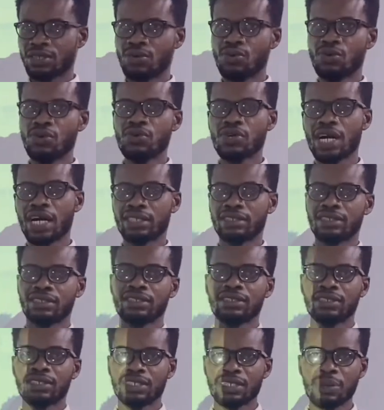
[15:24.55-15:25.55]
We'll look at
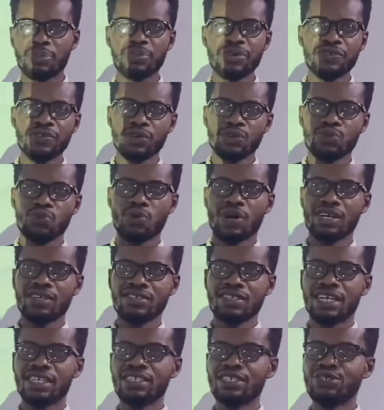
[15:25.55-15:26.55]
the previous
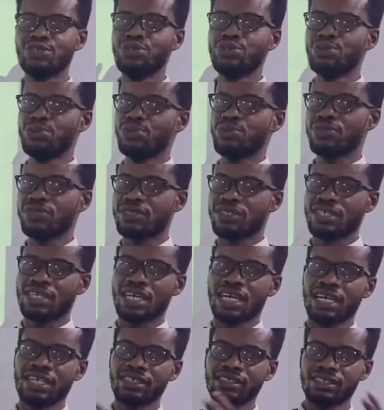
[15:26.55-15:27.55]
ones that they used
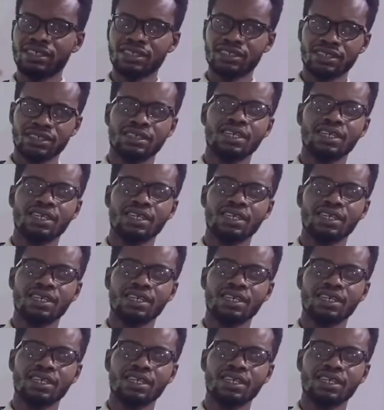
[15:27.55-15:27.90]
and